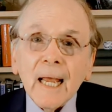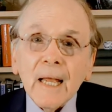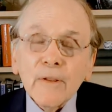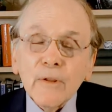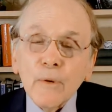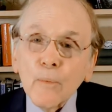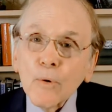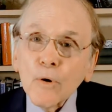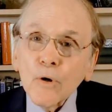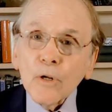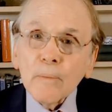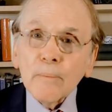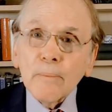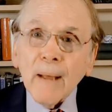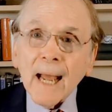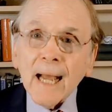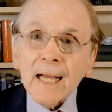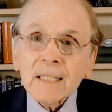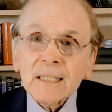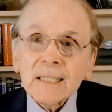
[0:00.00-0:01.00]
In the World
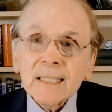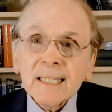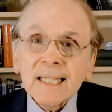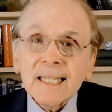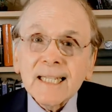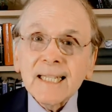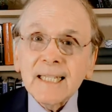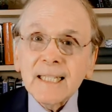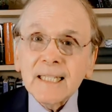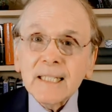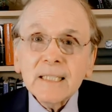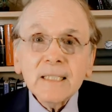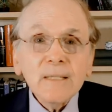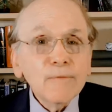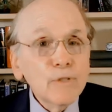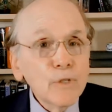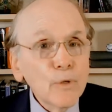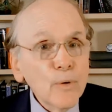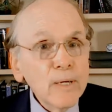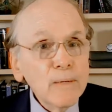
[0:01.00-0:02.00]
Bank's Ease
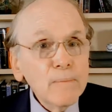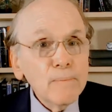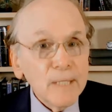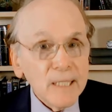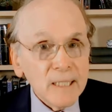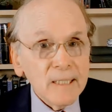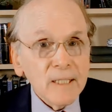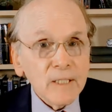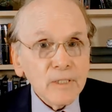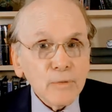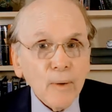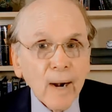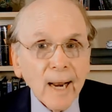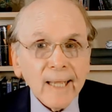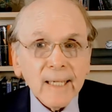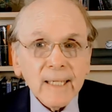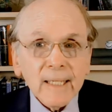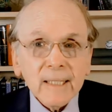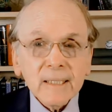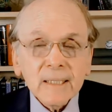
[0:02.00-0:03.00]
of Doing Business
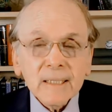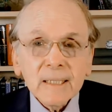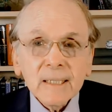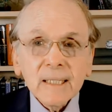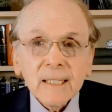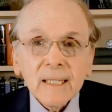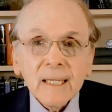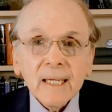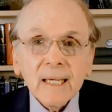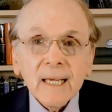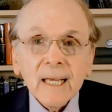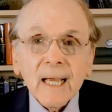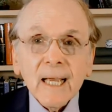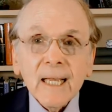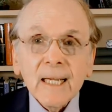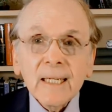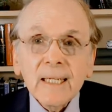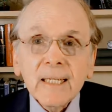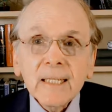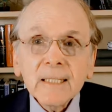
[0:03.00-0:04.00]
rankings,
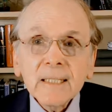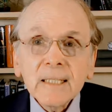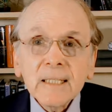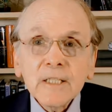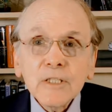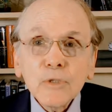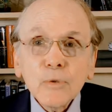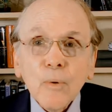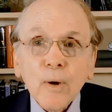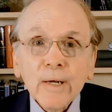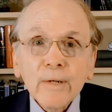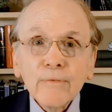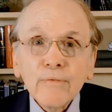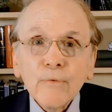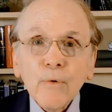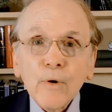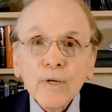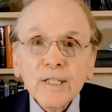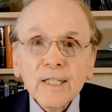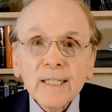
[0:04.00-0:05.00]
India since
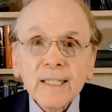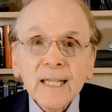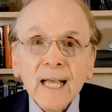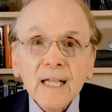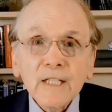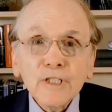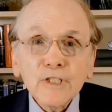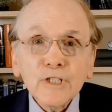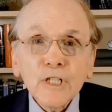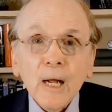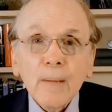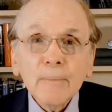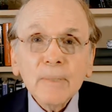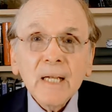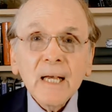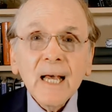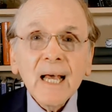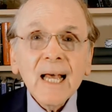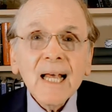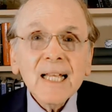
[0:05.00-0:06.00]
2014 has
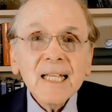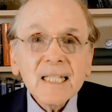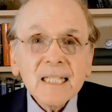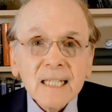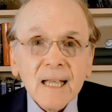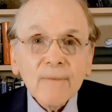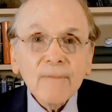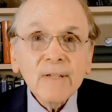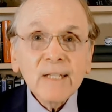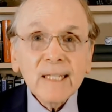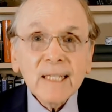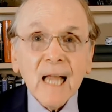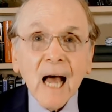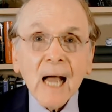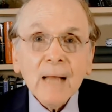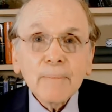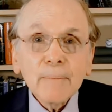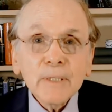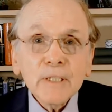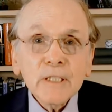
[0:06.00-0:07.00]
jumped
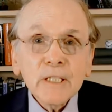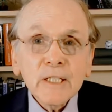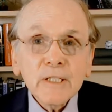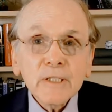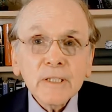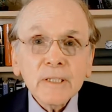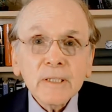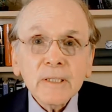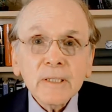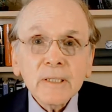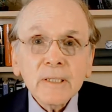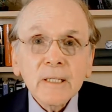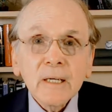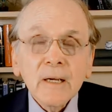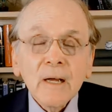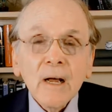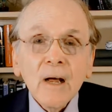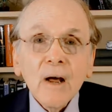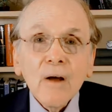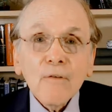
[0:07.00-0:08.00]
79 positions
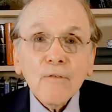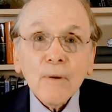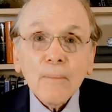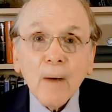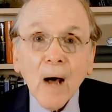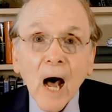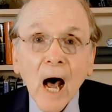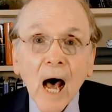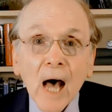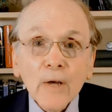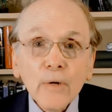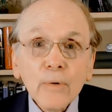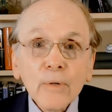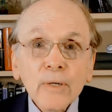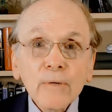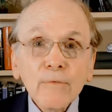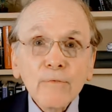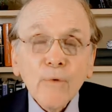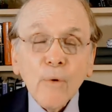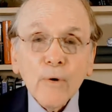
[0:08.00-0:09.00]
from
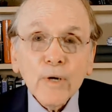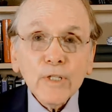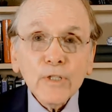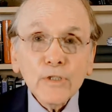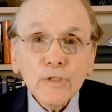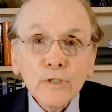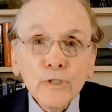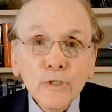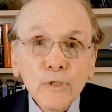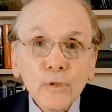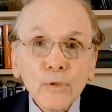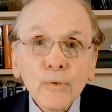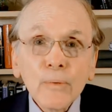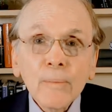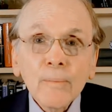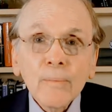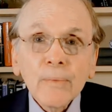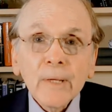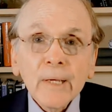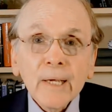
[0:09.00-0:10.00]

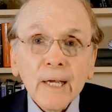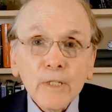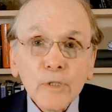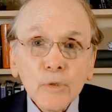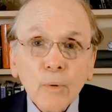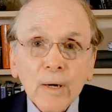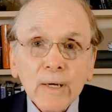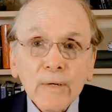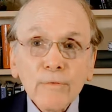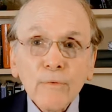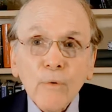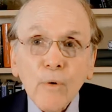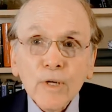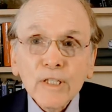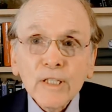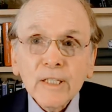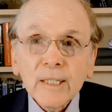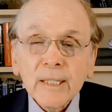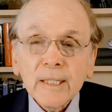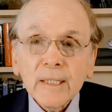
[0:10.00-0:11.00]
142 in
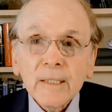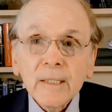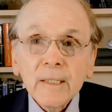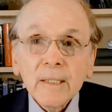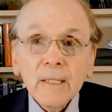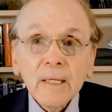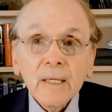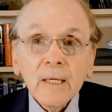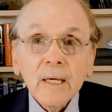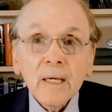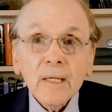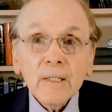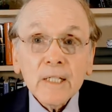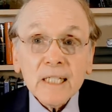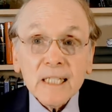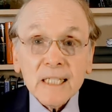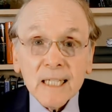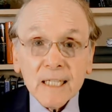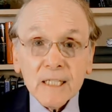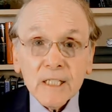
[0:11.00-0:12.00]
2014
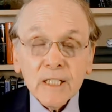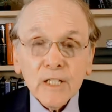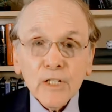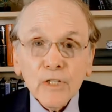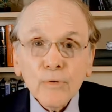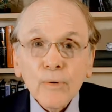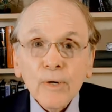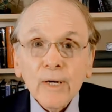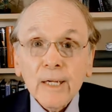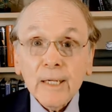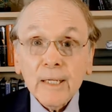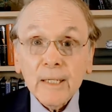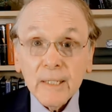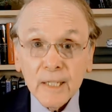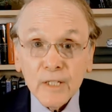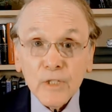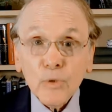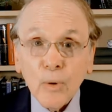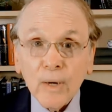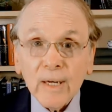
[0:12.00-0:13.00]
to 63
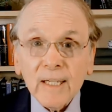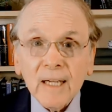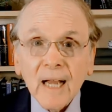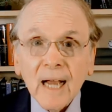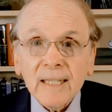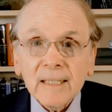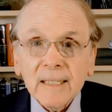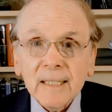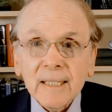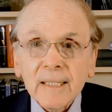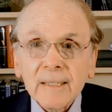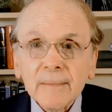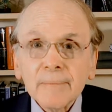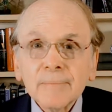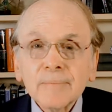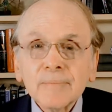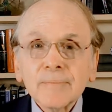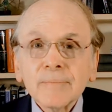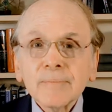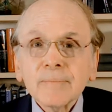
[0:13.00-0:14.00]
in 2019.